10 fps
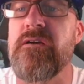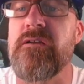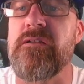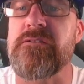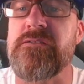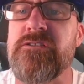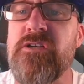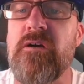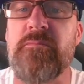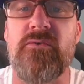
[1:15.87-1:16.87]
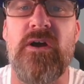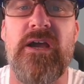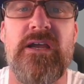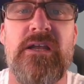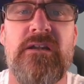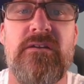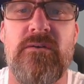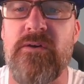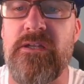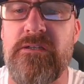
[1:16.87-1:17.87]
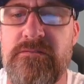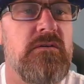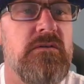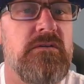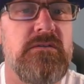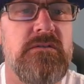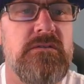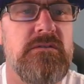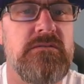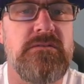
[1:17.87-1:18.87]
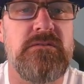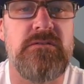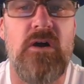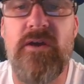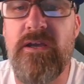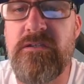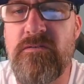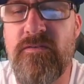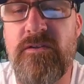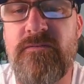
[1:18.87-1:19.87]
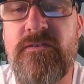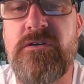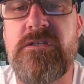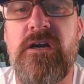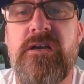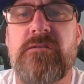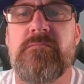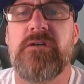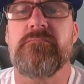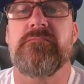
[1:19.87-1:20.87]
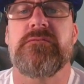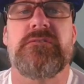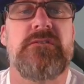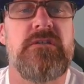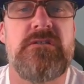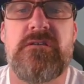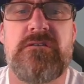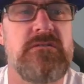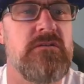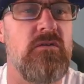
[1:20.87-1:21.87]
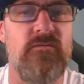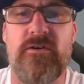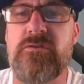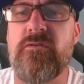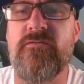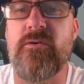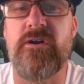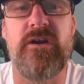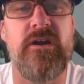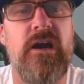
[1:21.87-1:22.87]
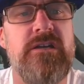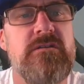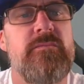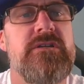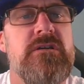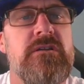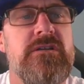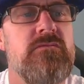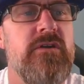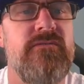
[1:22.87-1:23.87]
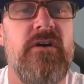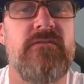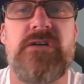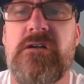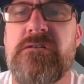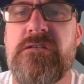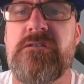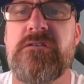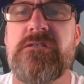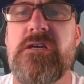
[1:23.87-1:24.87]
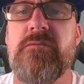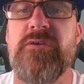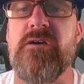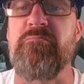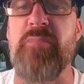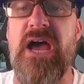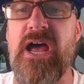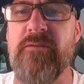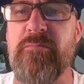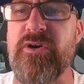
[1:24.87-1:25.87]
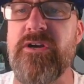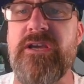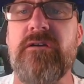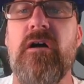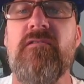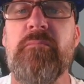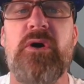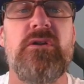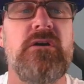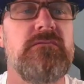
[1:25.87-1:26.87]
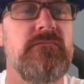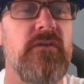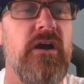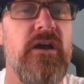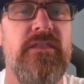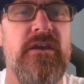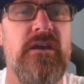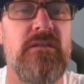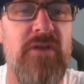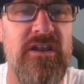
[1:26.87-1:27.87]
let's jump right into it. Okay, so for the first item up, this is sold for $24.99, so basically $25. This is going to be a Bad Birdie golf polo. I think in my